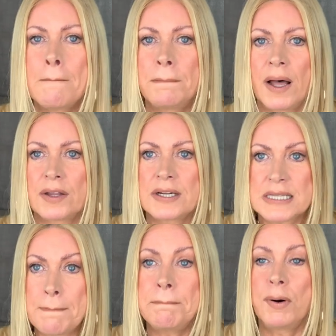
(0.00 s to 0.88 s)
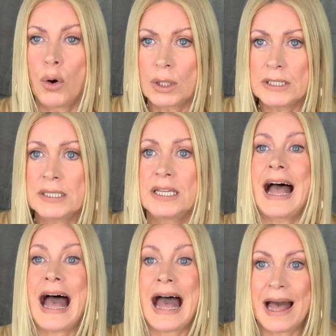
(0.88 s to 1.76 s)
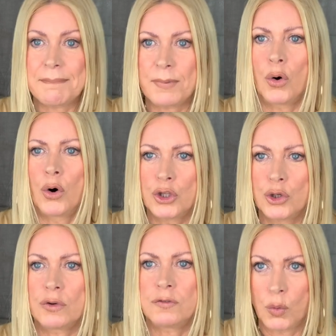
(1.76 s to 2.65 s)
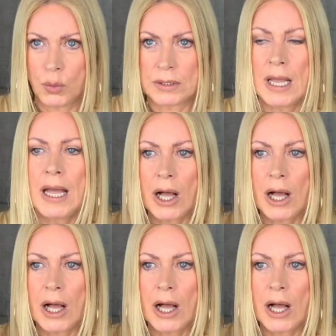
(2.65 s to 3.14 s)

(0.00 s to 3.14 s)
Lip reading: But there is a pollen app on your phone.